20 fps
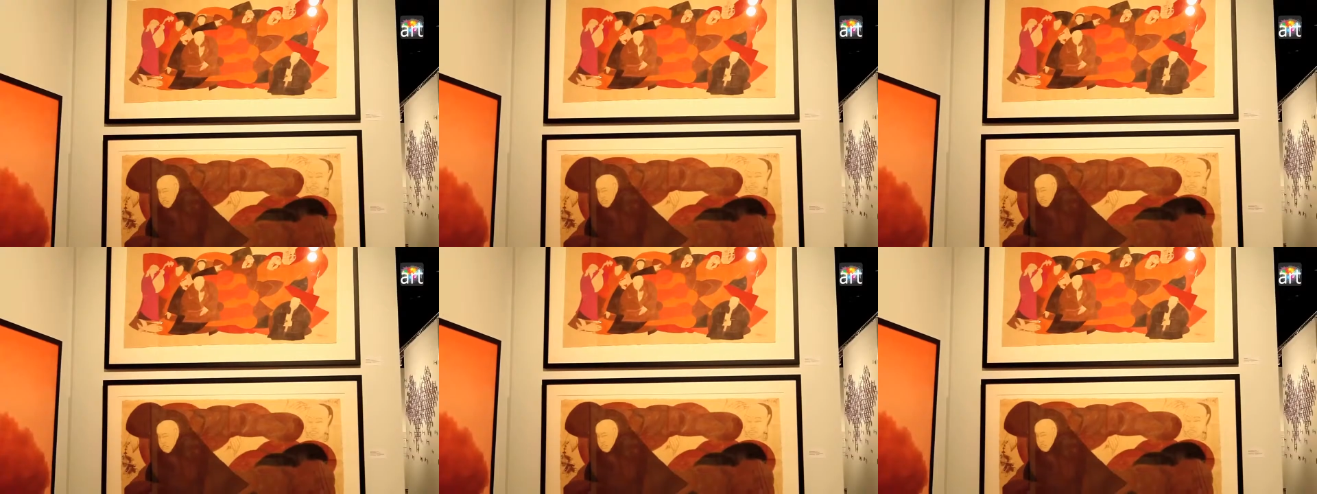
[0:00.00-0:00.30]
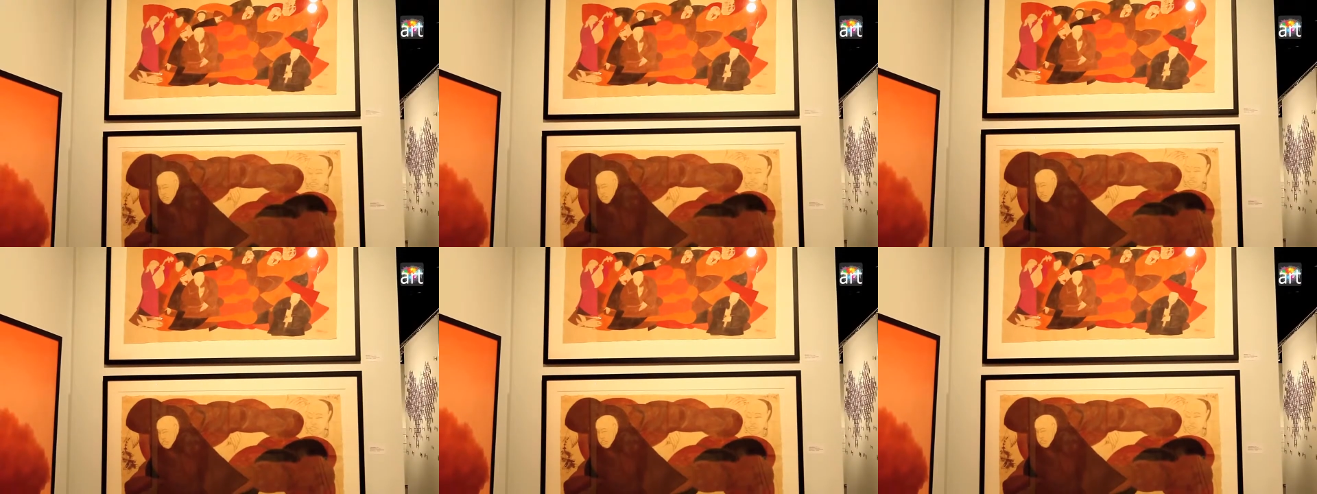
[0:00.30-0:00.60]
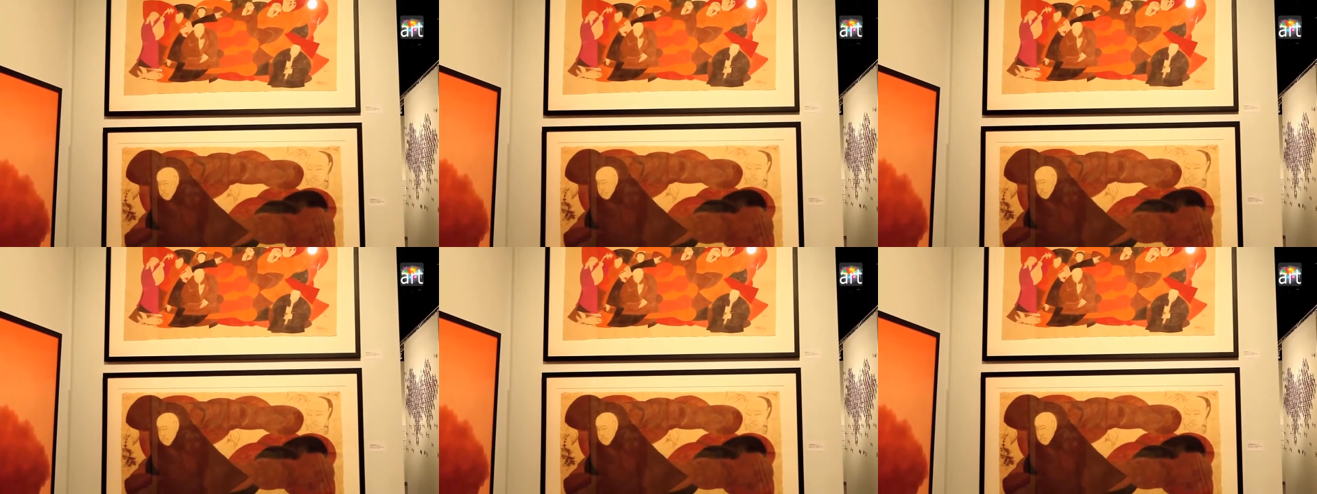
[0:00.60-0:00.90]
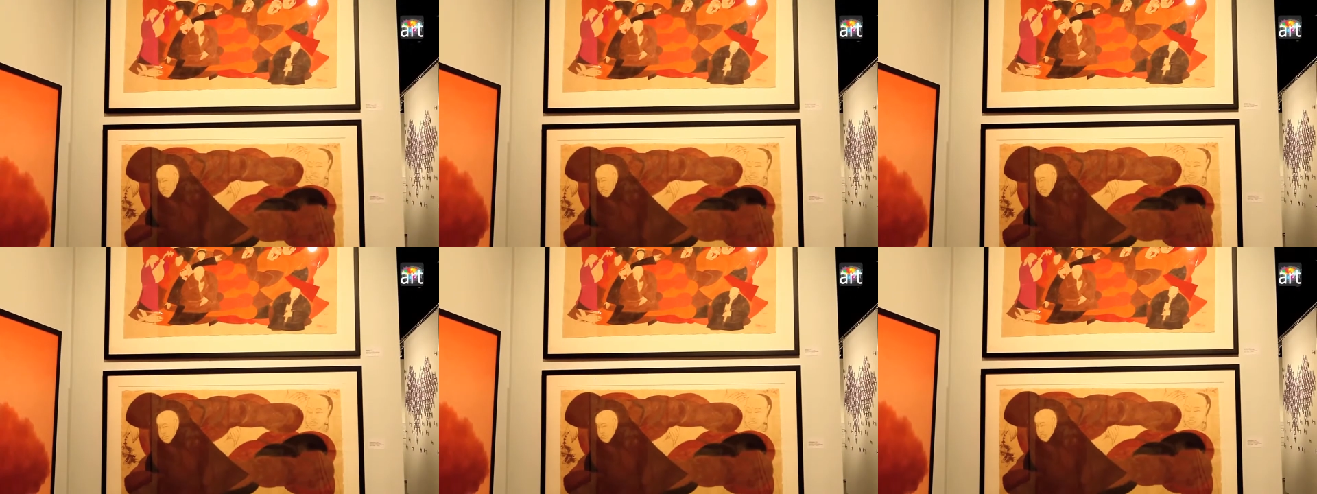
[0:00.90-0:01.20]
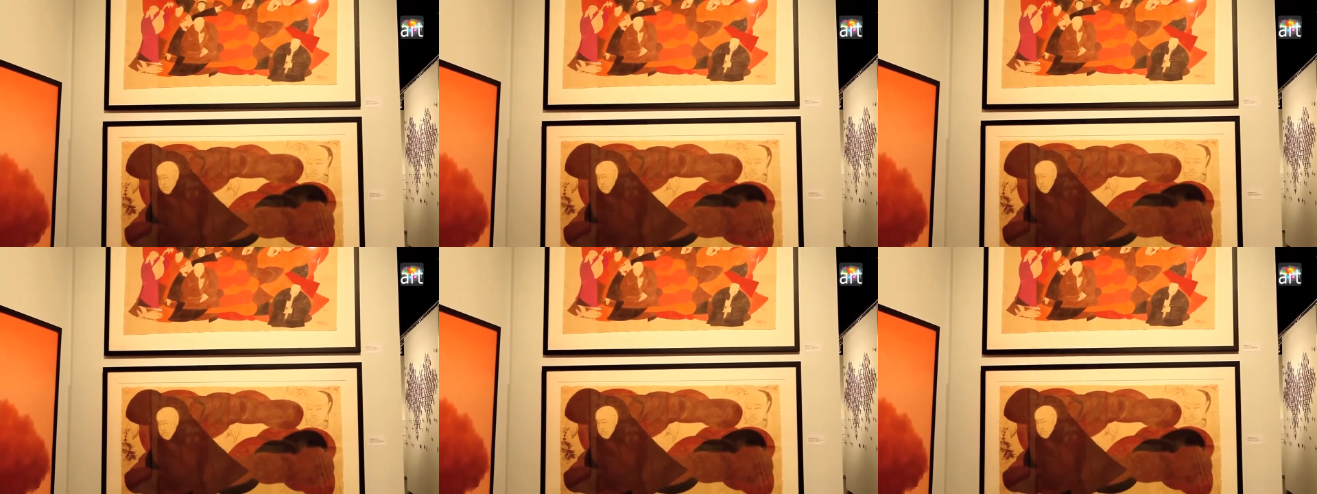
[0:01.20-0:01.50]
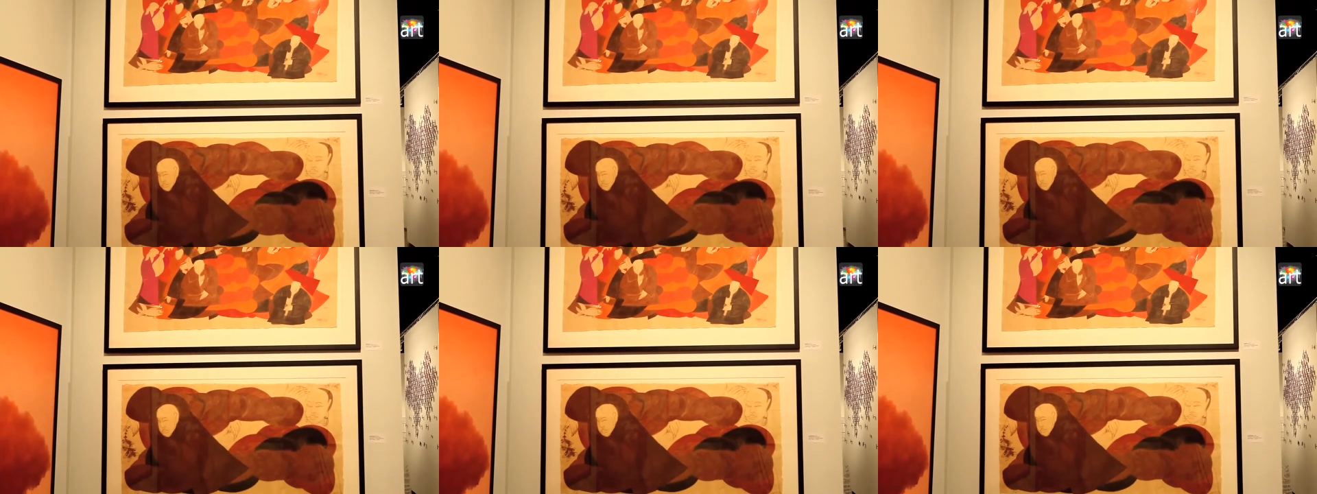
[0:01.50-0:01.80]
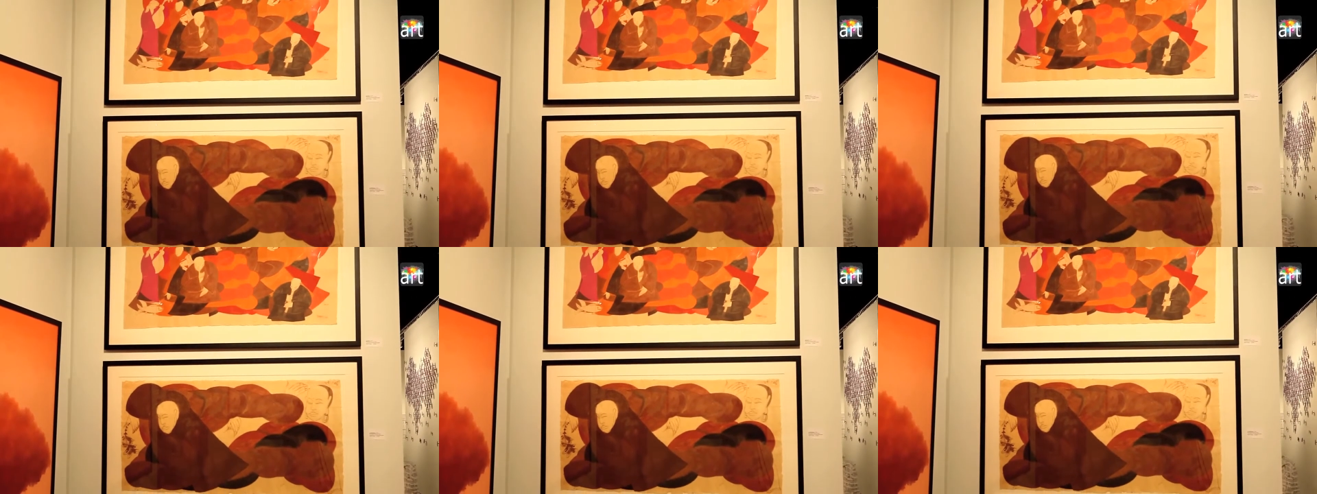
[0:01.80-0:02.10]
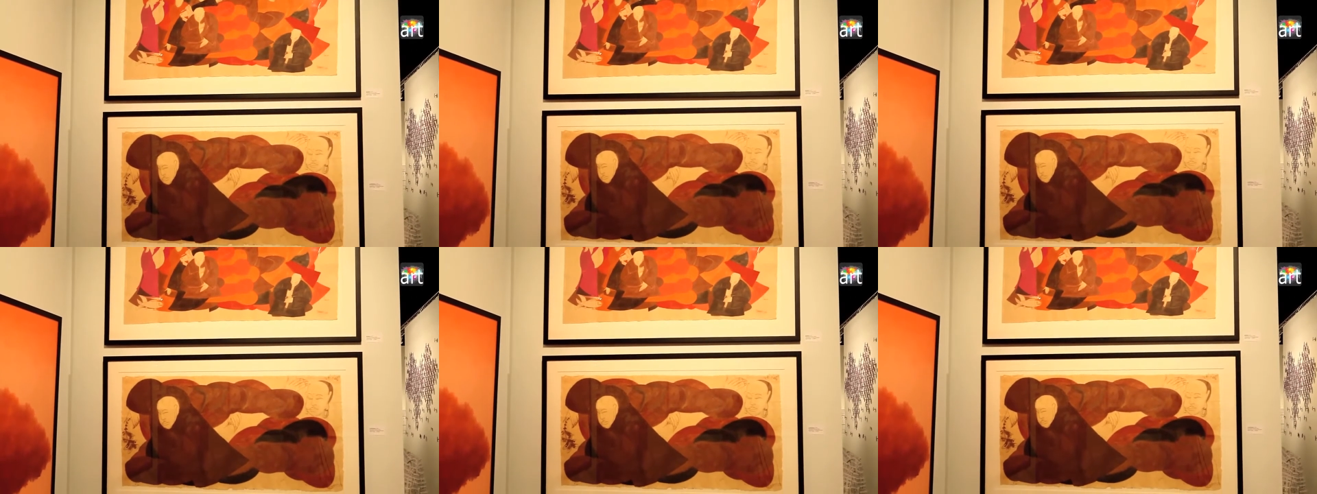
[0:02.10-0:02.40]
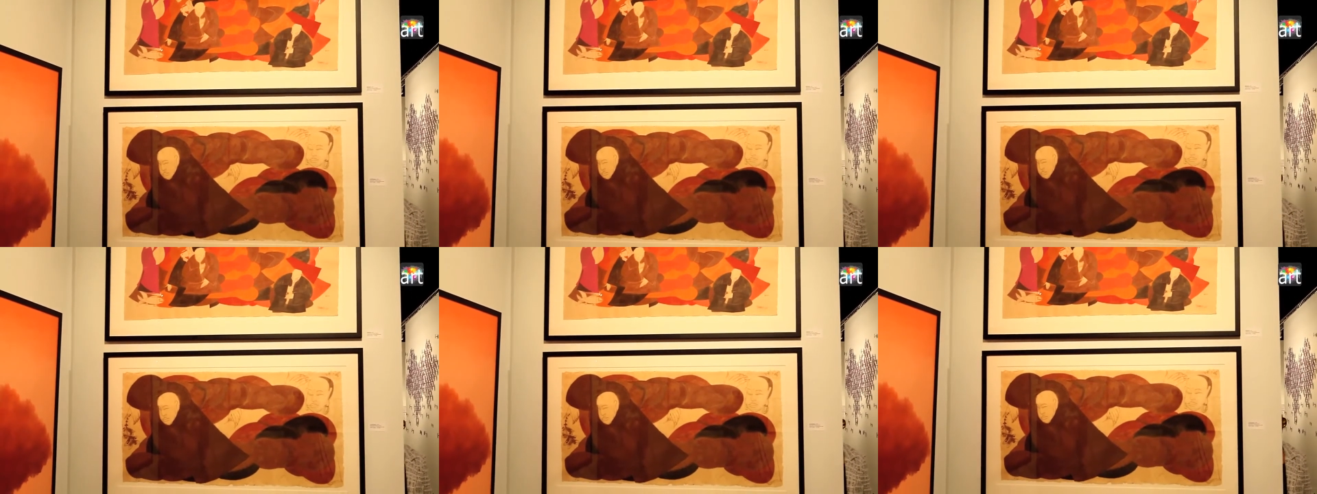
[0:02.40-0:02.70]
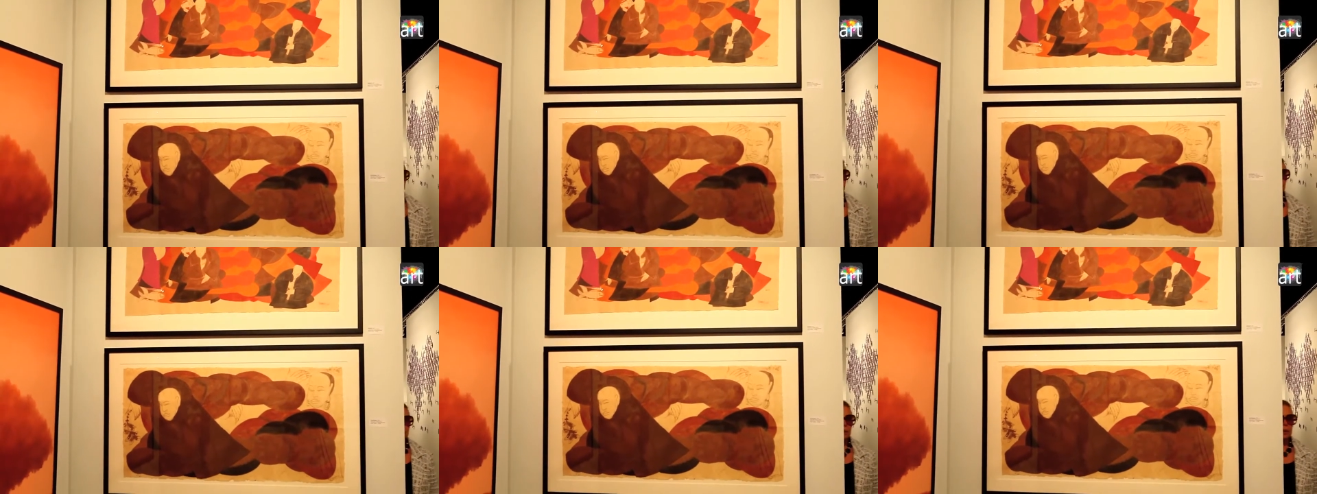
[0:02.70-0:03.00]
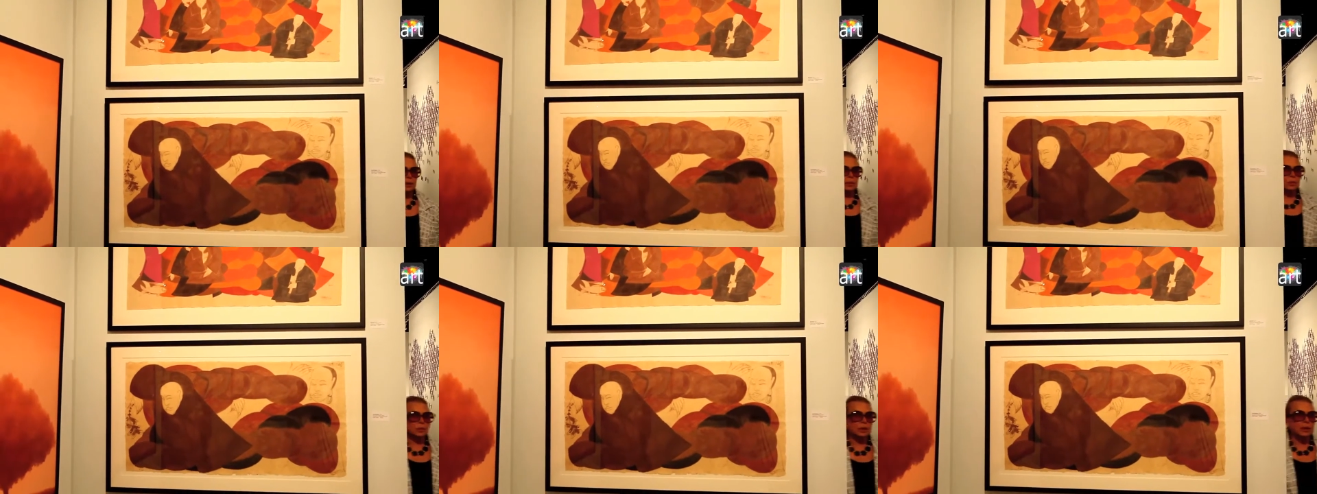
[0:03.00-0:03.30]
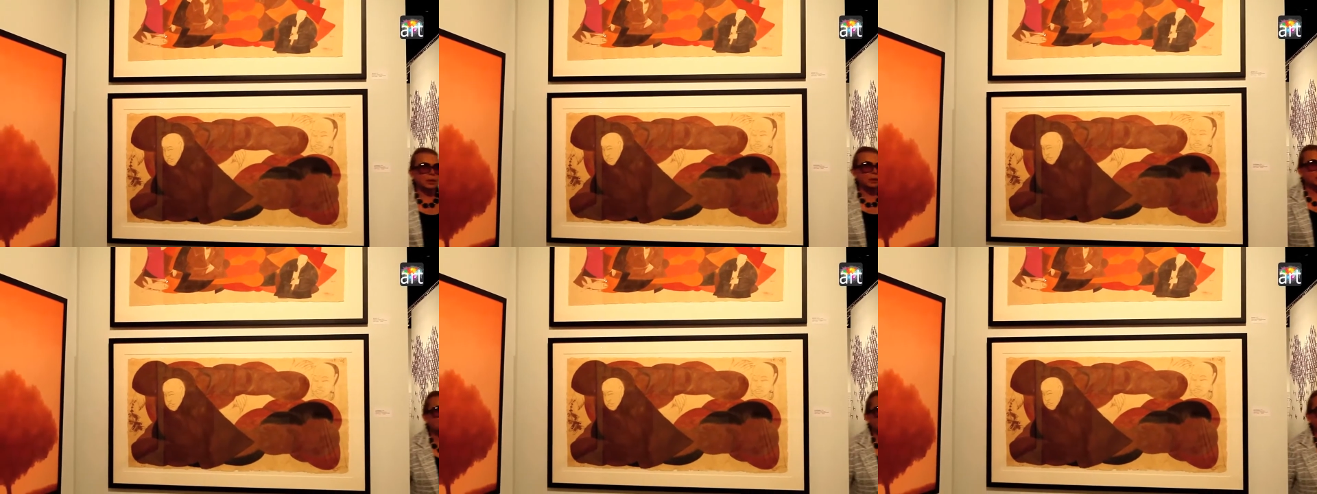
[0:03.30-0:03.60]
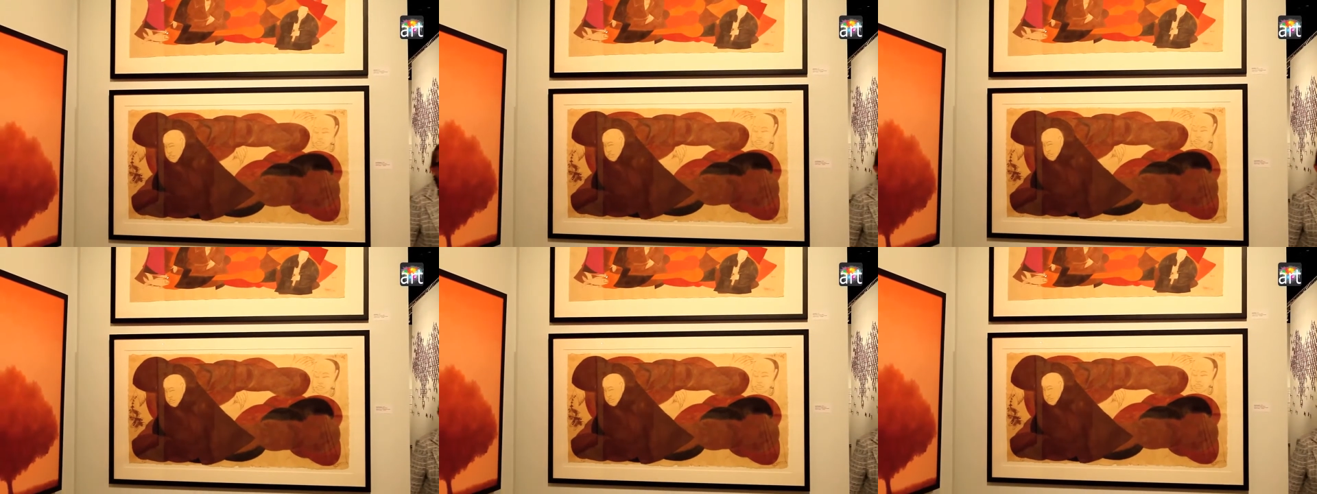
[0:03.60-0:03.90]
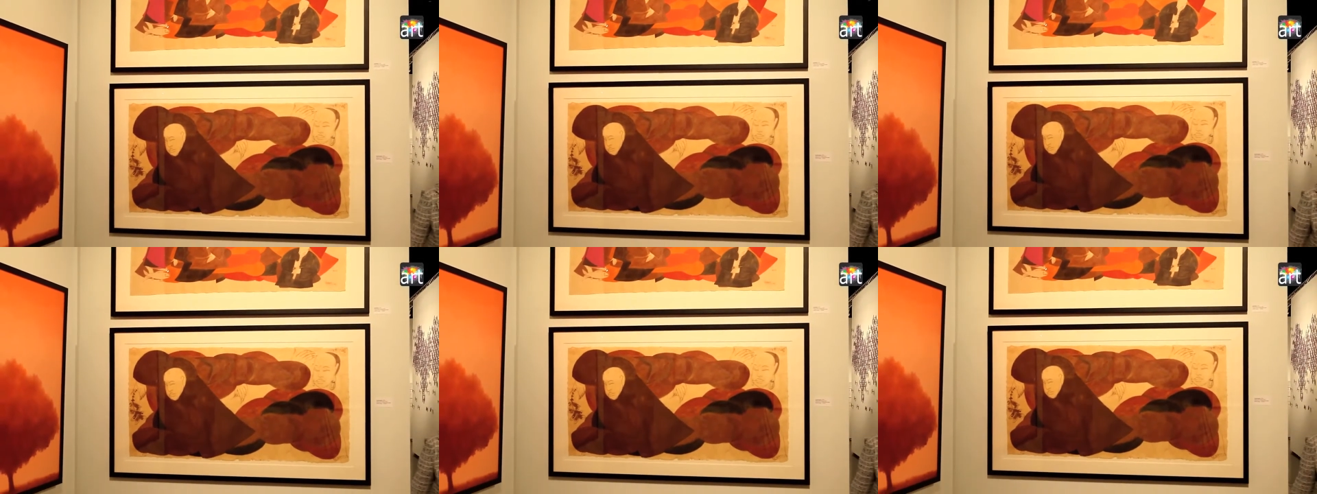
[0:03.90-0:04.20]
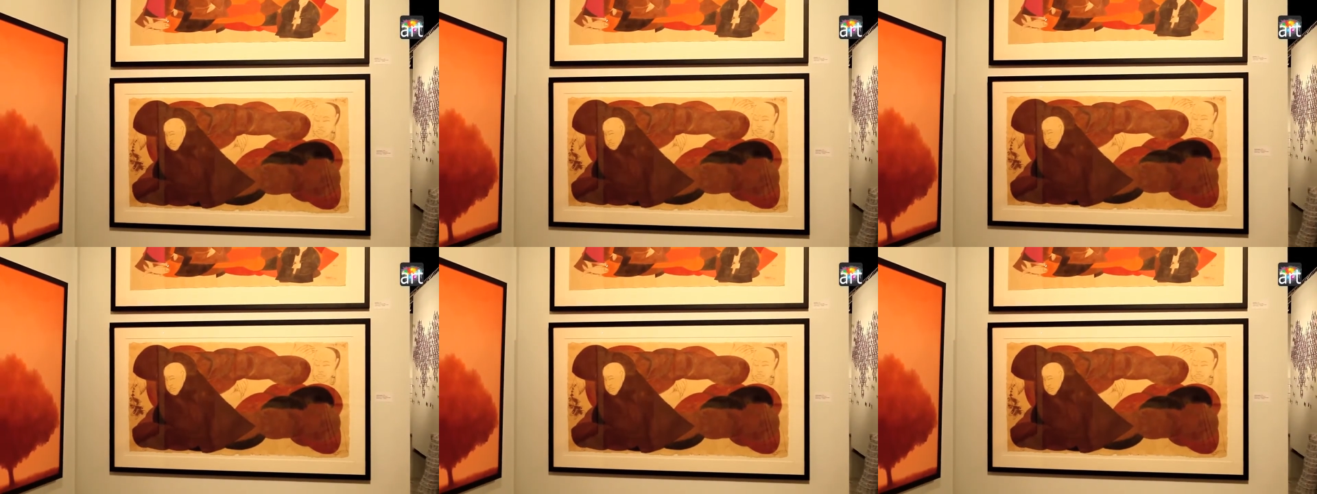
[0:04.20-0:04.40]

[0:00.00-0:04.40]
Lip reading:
No face is visible, so there are no lips to read.